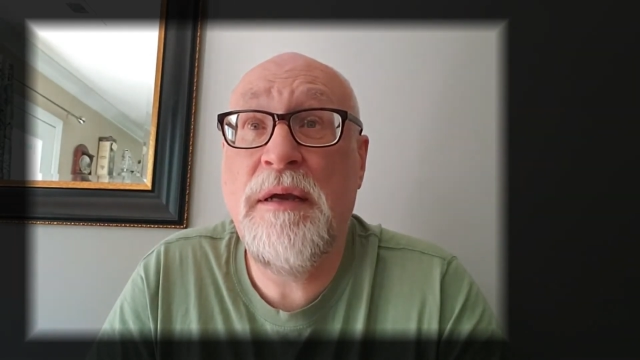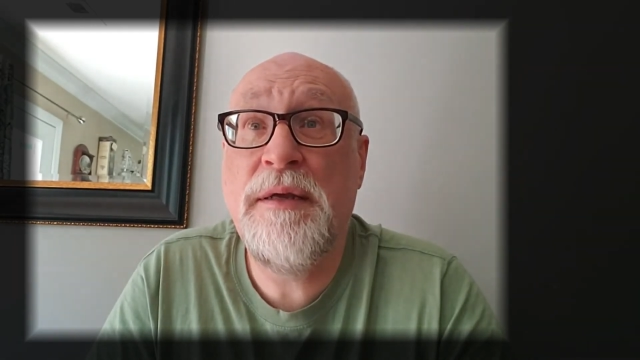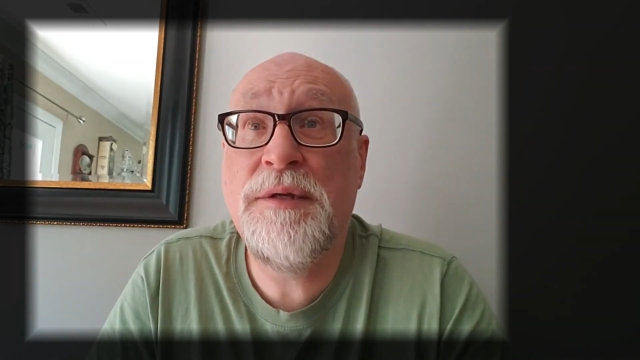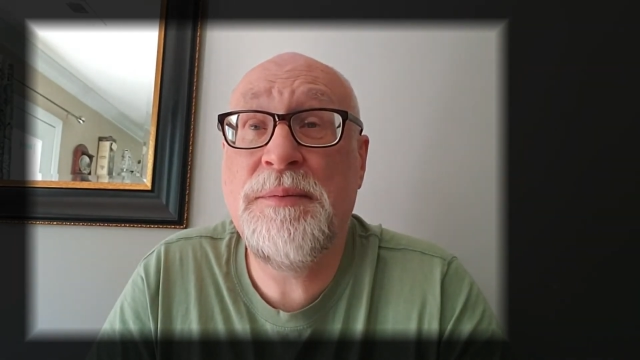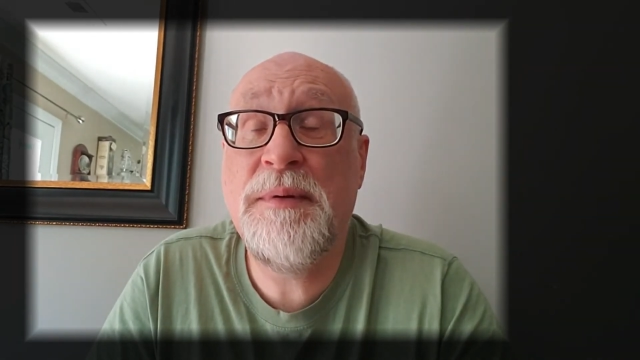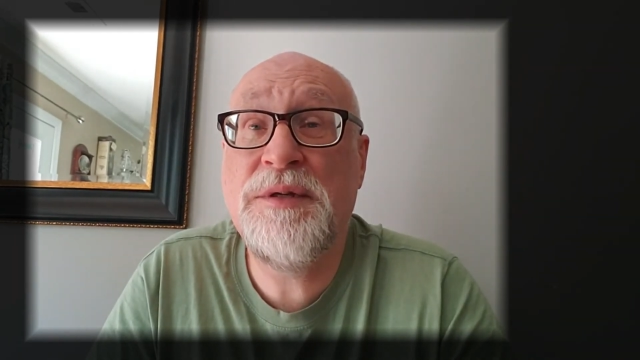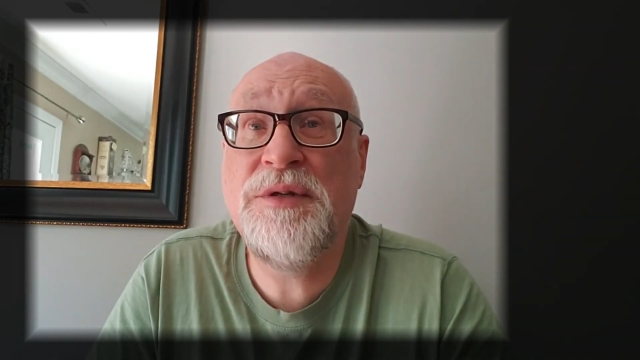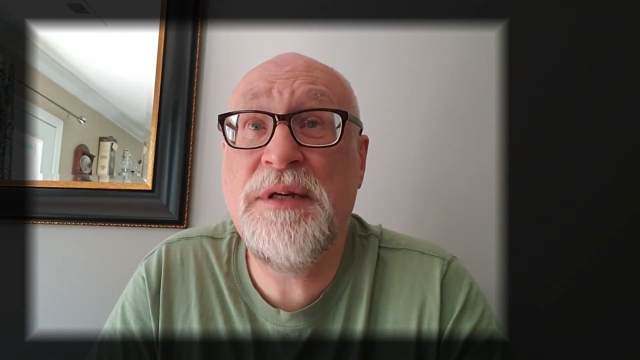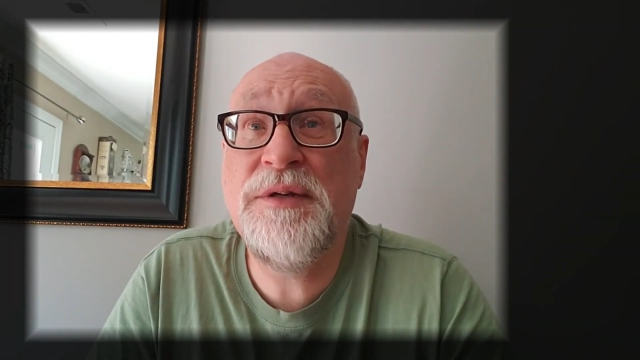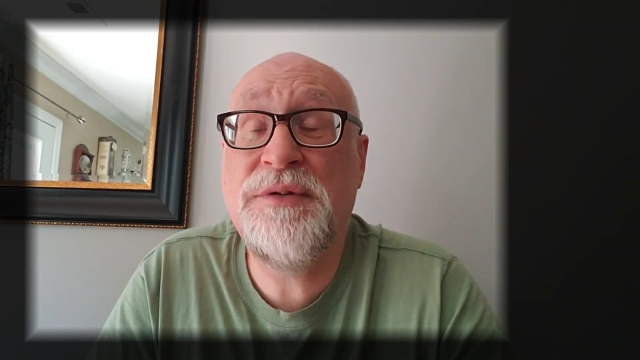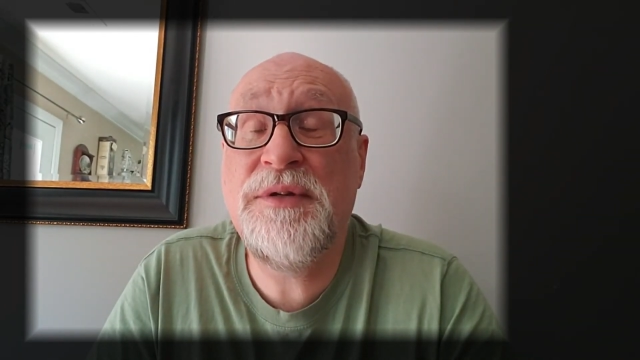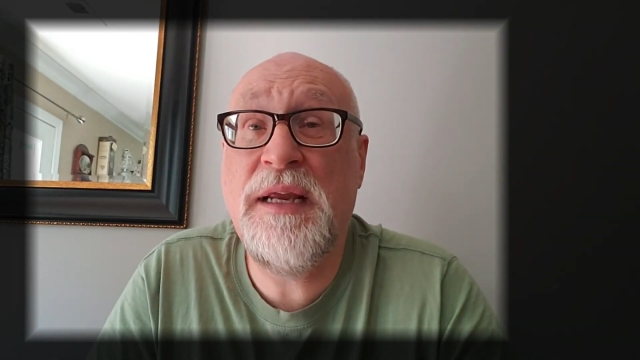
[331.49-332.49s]
especially
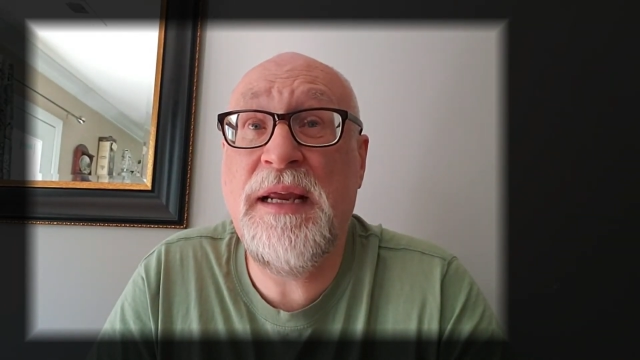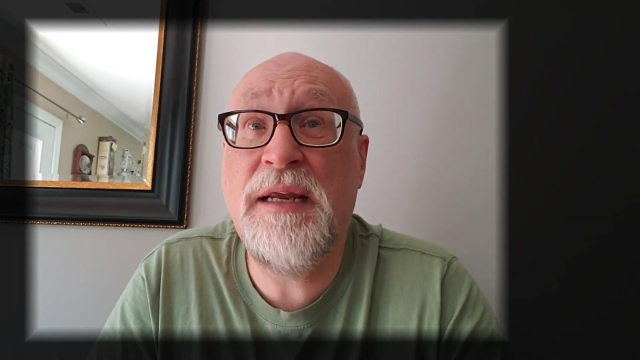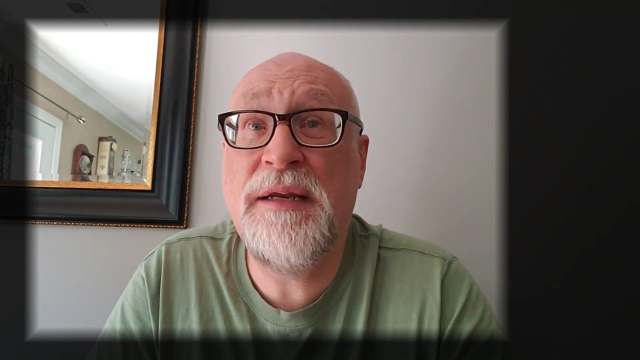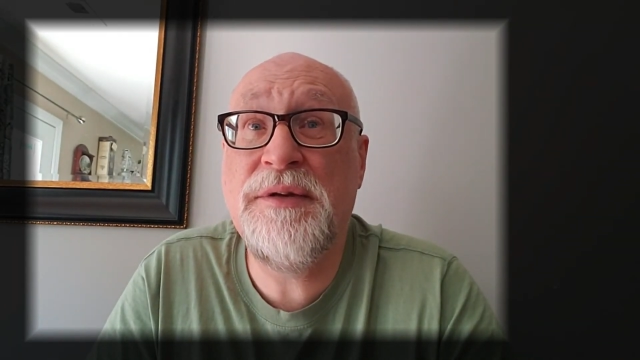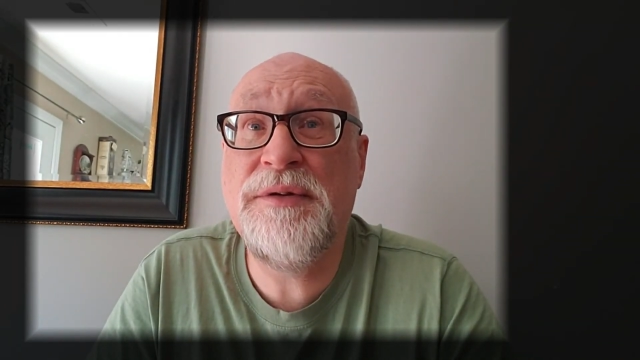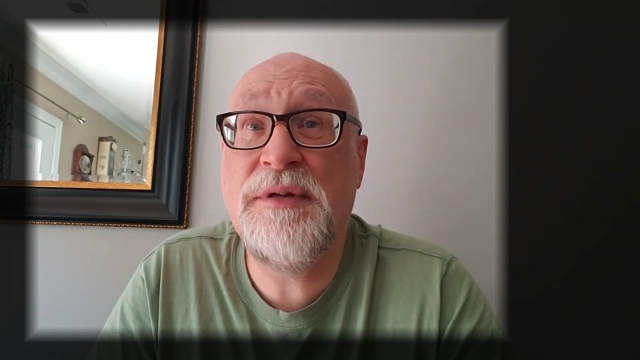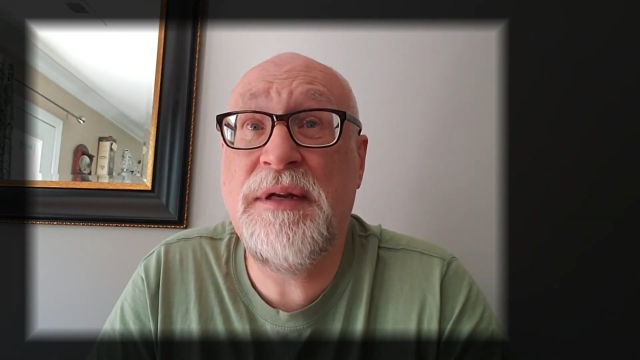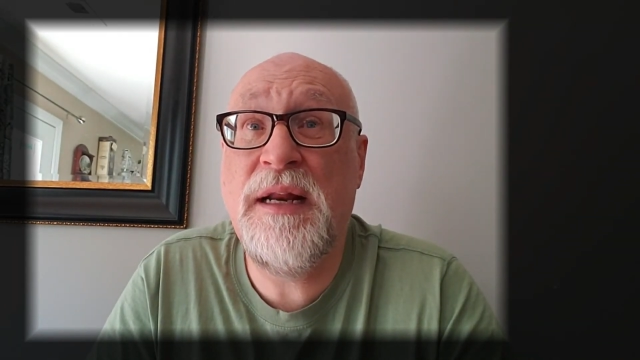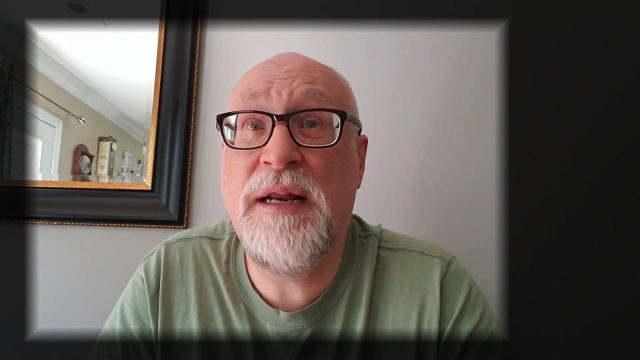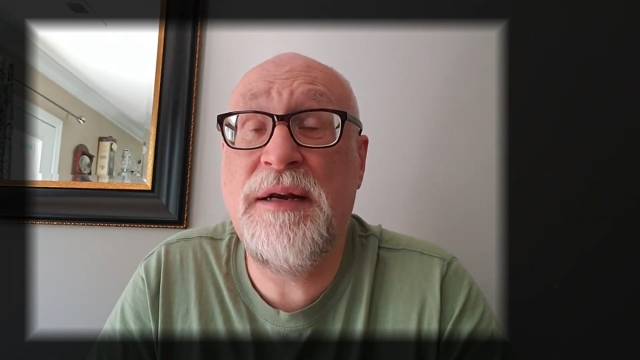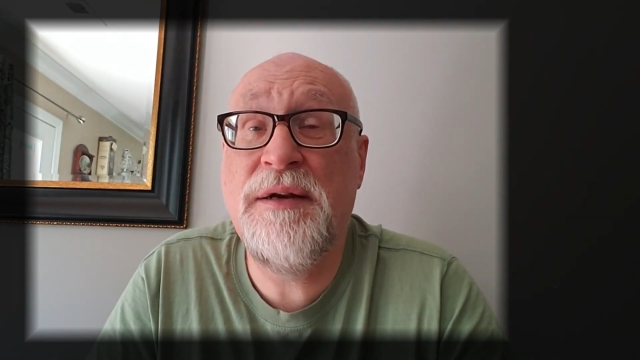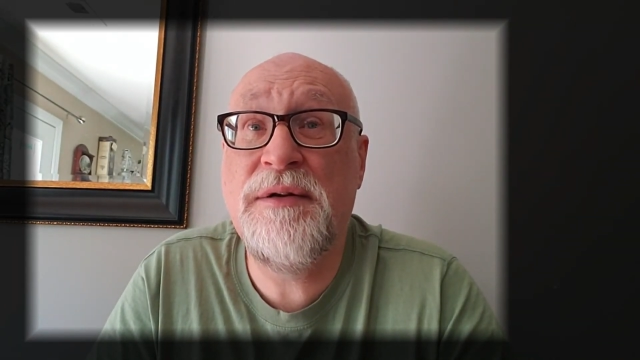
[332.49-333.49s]
your sinks, and
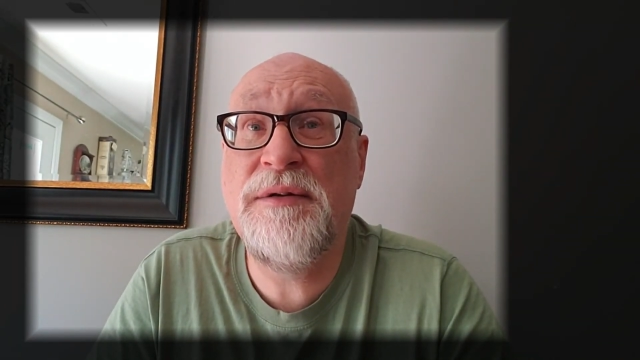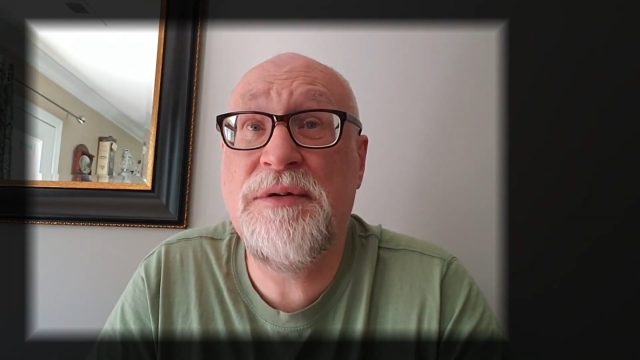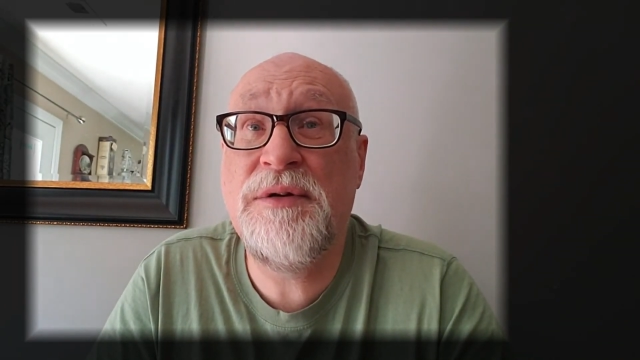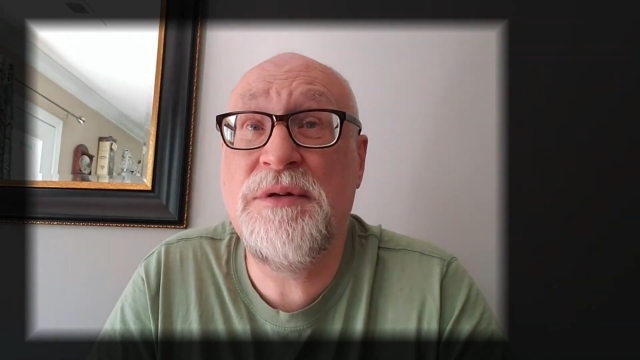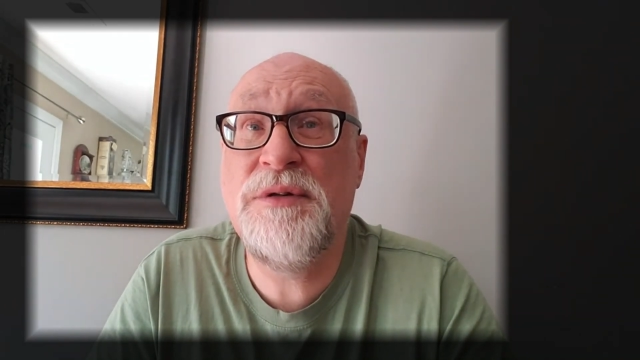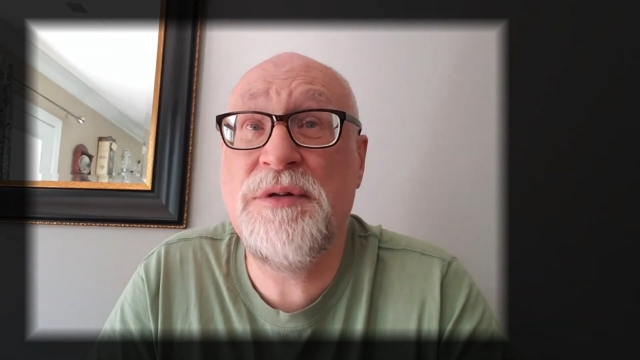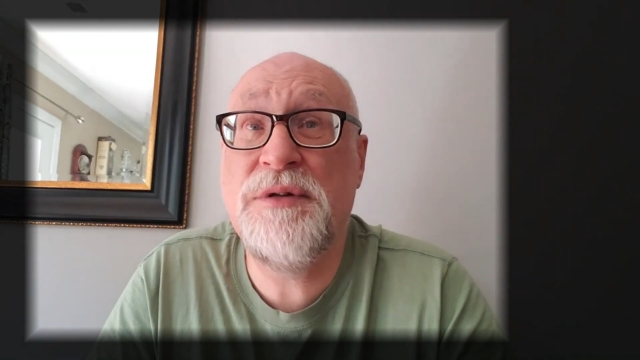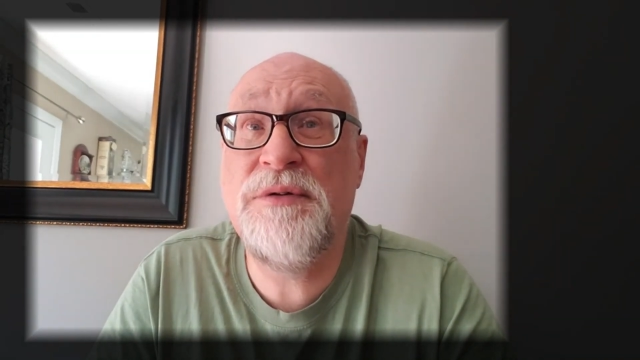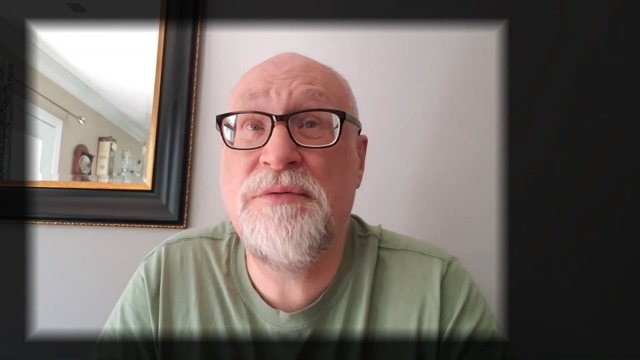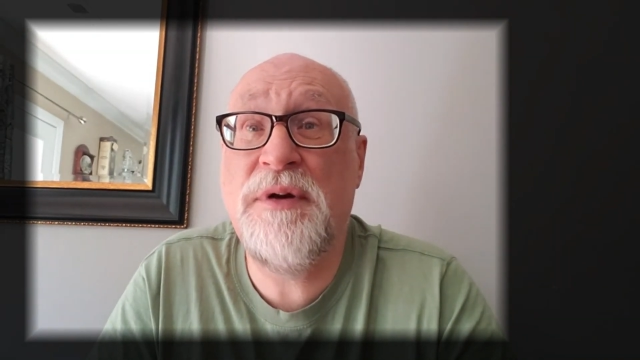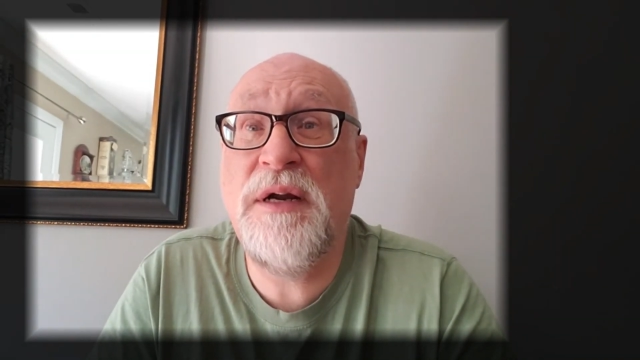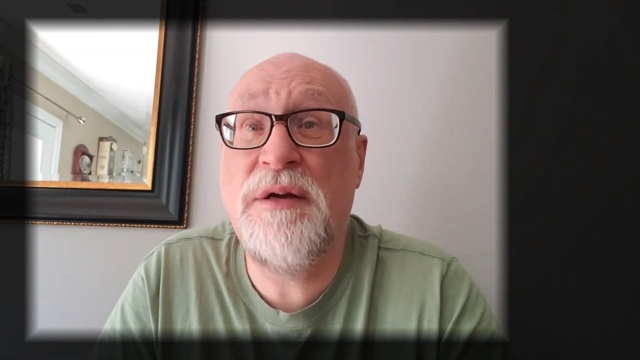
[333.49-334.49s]
then through to the
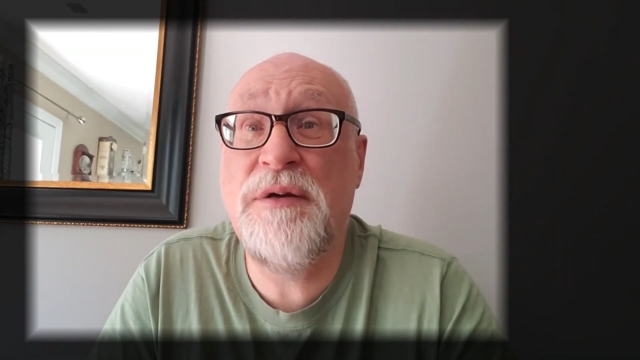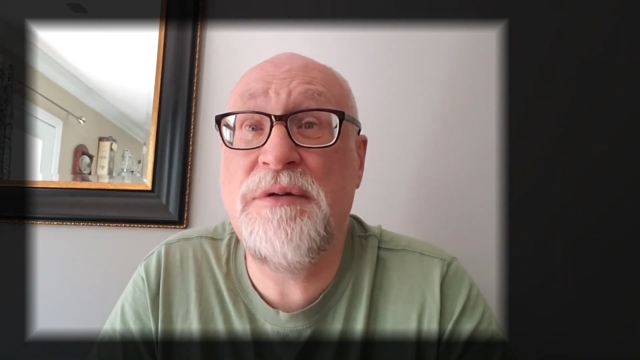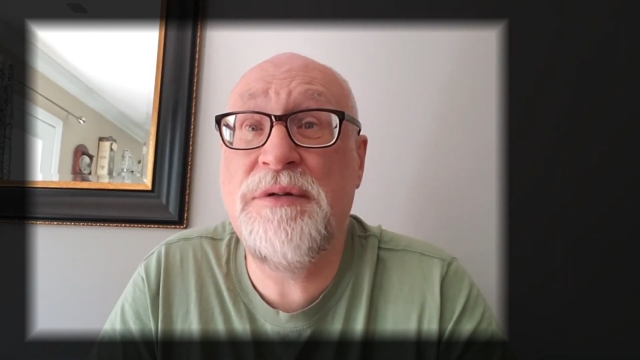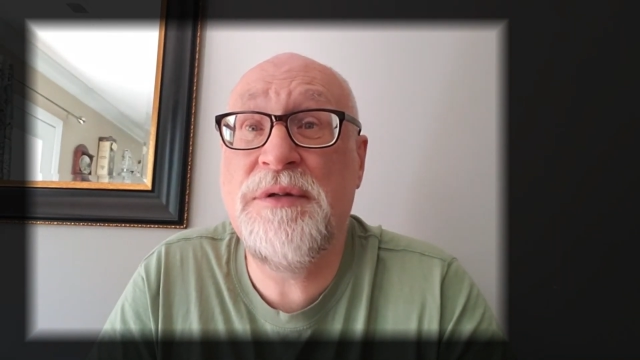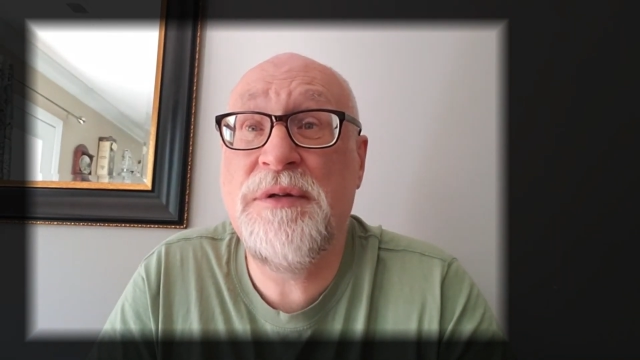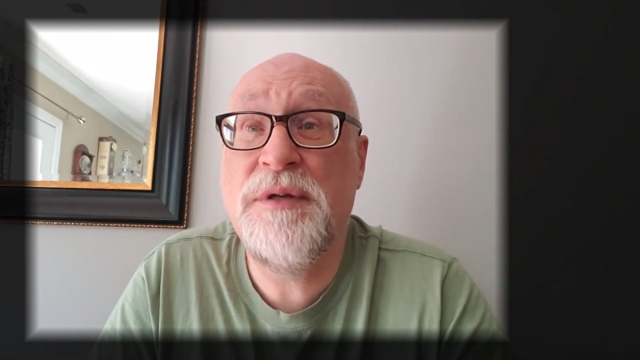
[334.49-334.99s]
road,